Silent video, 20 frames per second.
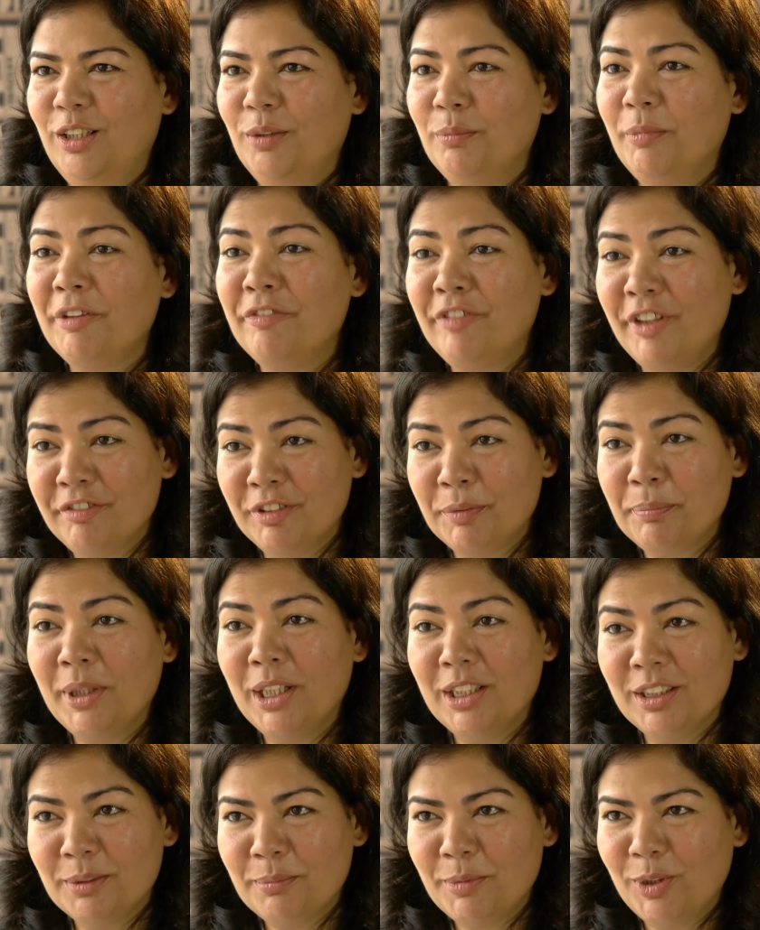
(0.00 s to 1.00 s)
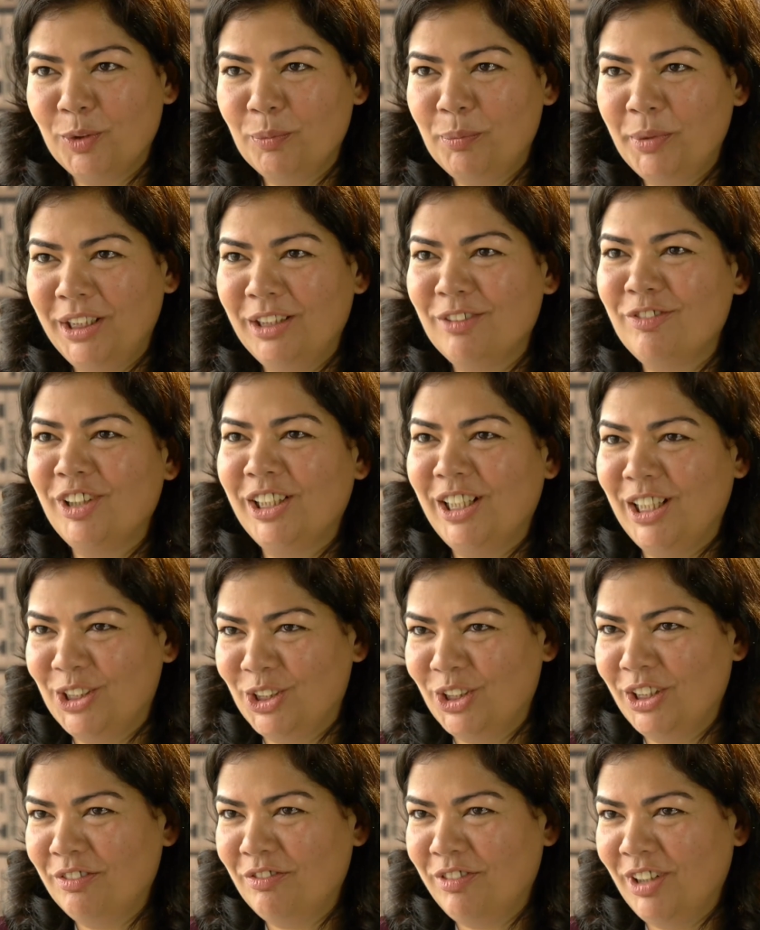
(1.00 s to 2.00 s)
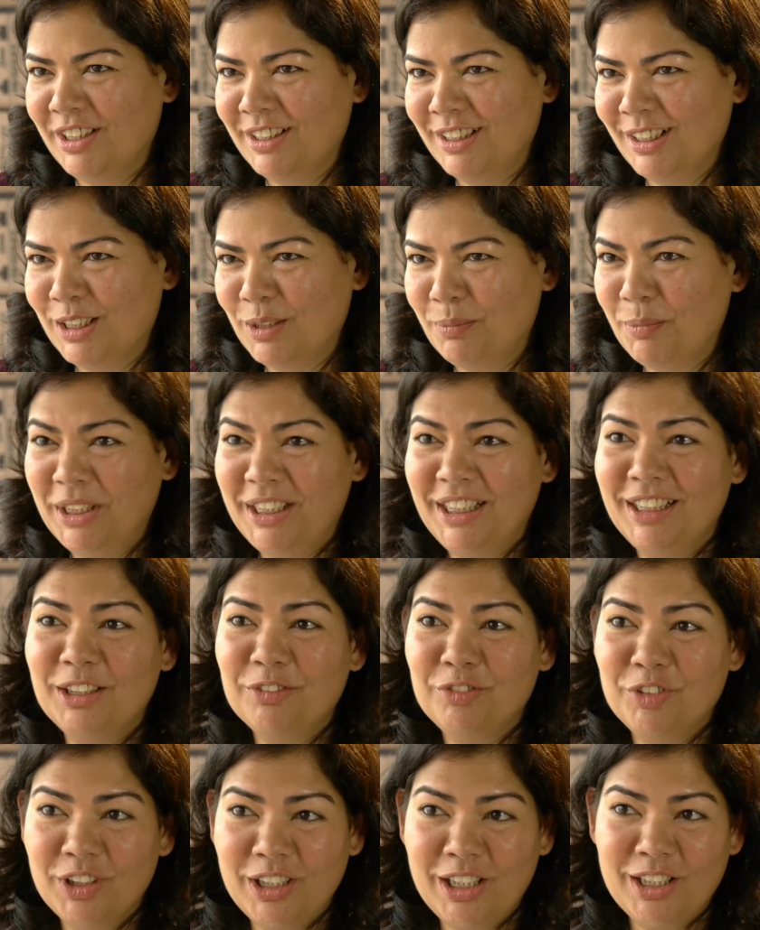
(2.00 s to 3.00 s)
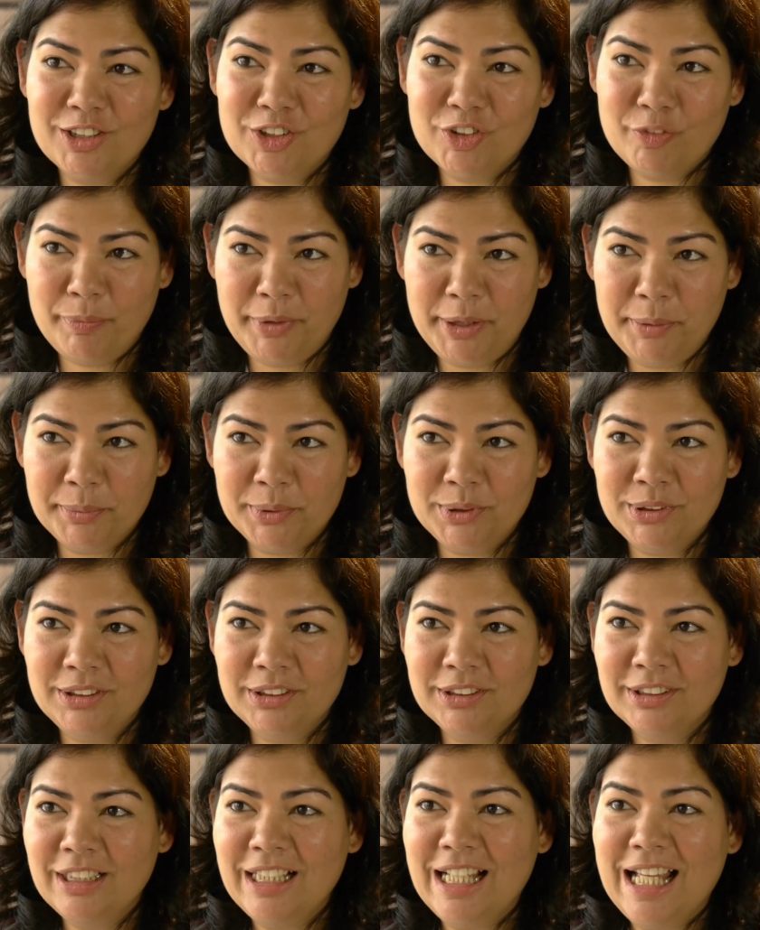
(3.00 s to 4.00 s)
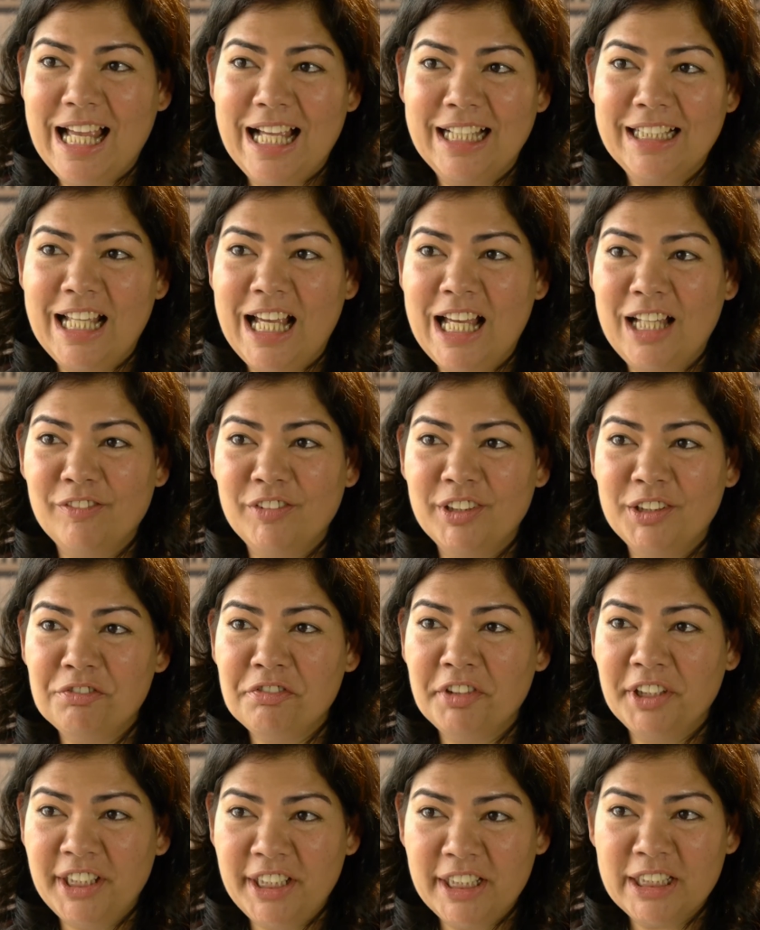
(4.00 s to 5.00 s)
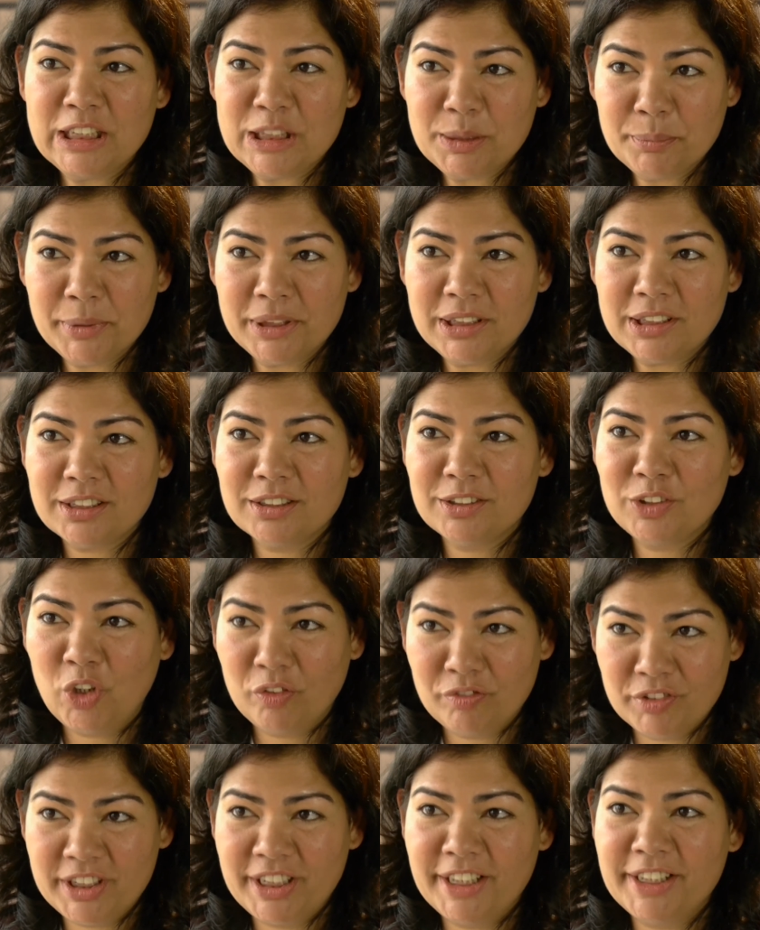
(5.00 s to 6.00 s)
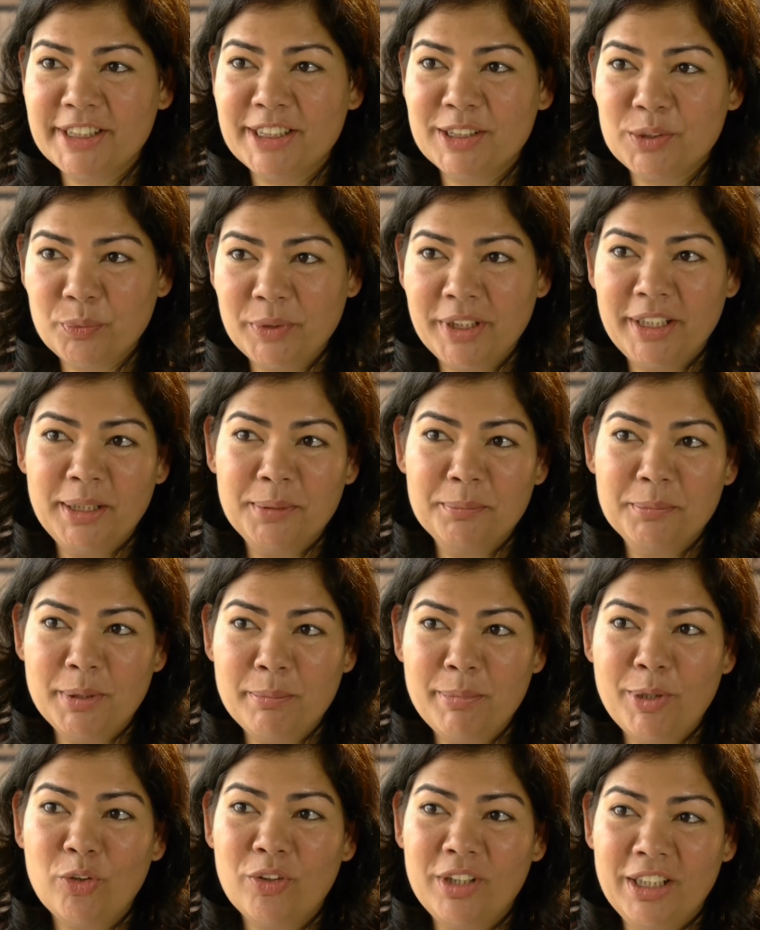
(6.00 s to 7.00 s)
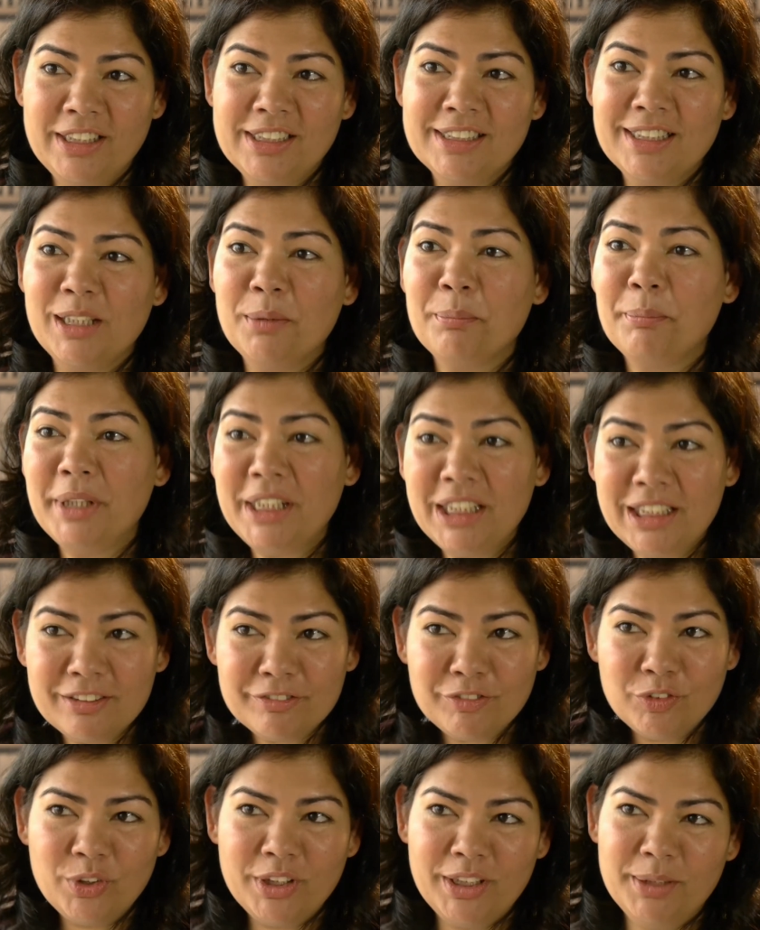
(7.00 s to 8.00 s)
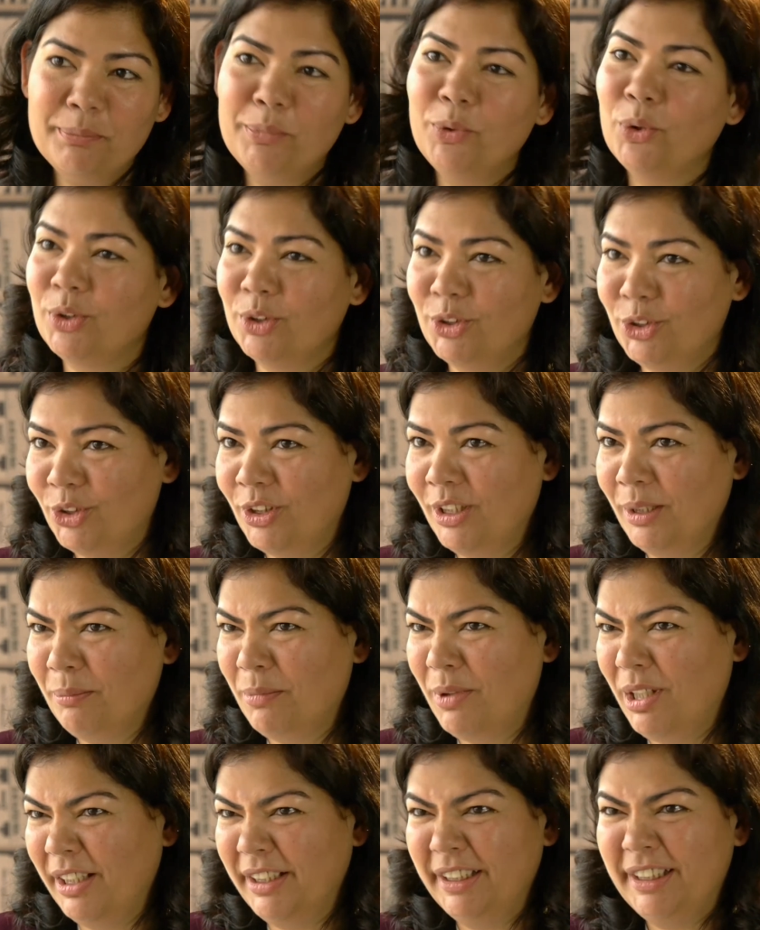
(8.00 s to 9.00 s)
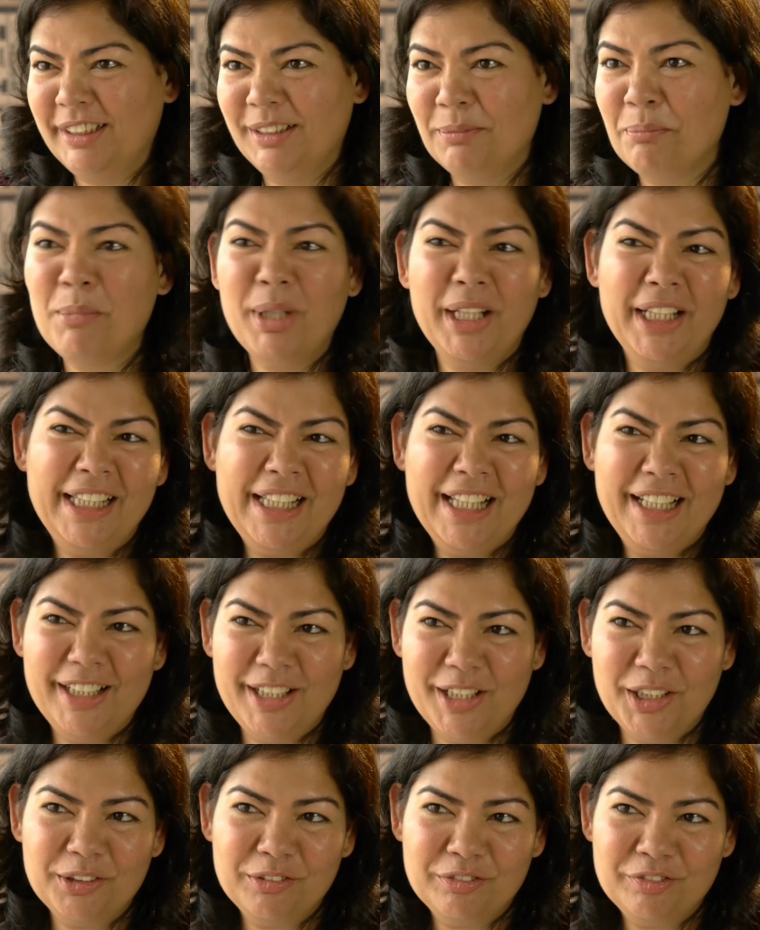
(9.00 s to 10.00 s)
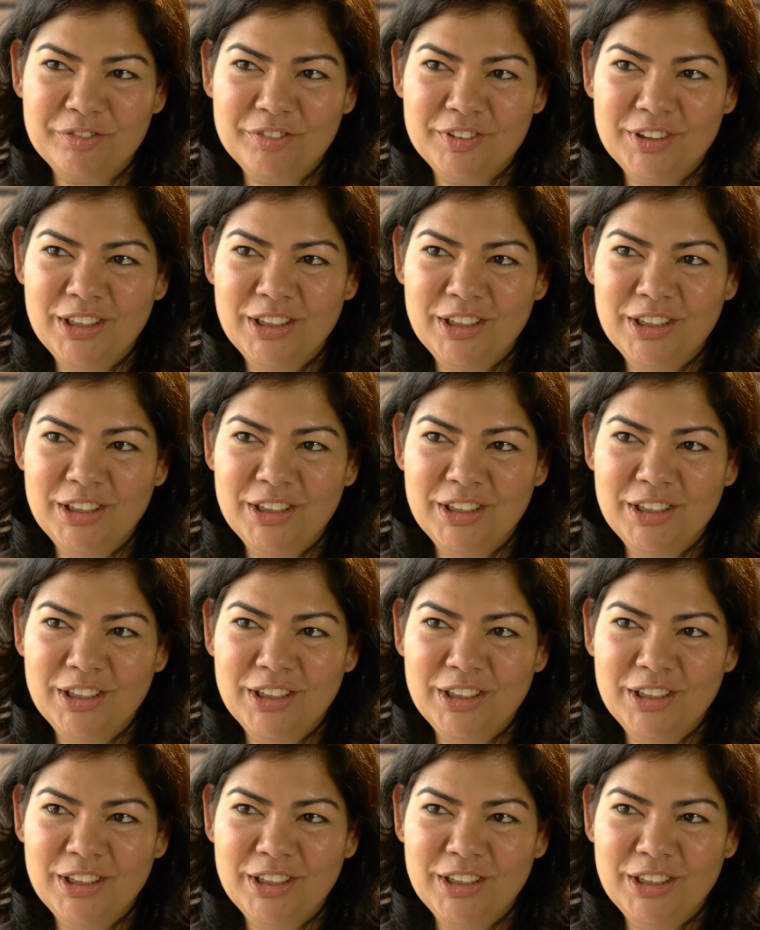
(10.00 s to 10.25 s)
My favorite part about being a financial advisor is meeting different kinds of people and having very intimate conversations with them about things that are meaningful and important to them, like money and life.